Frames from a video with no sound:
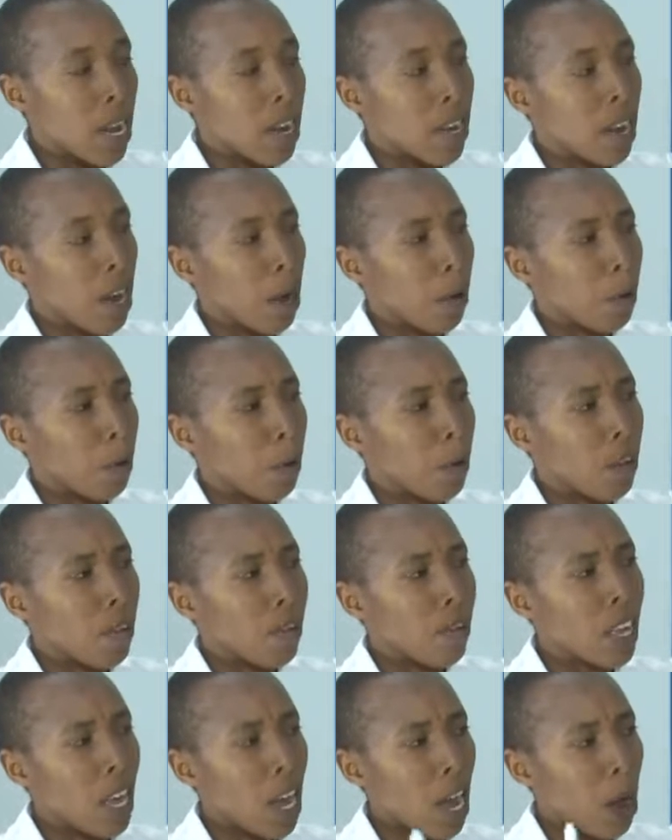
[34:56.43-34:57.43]
Now,
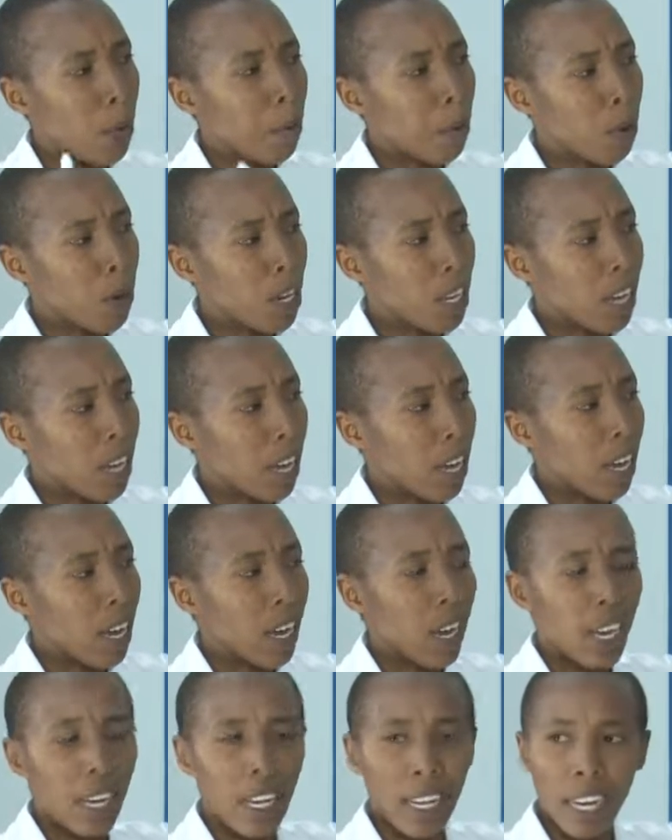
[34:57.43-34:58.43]
the ammonia
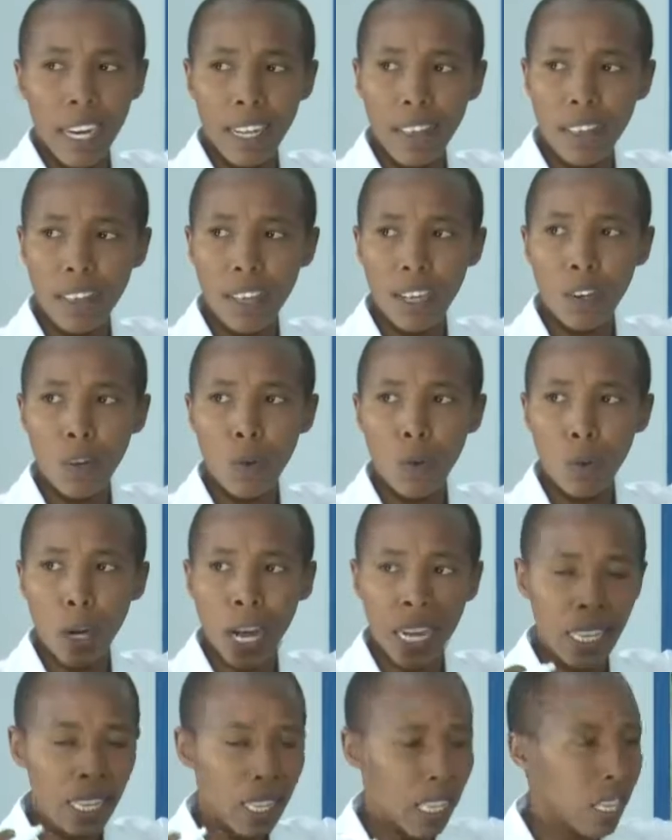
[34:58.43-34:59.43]
gets into
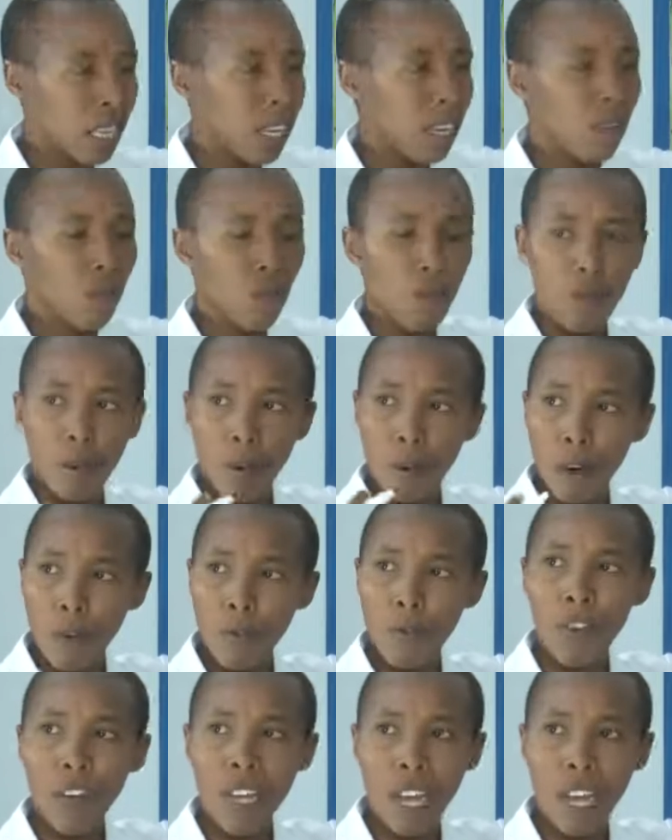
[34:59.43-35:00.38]
a series of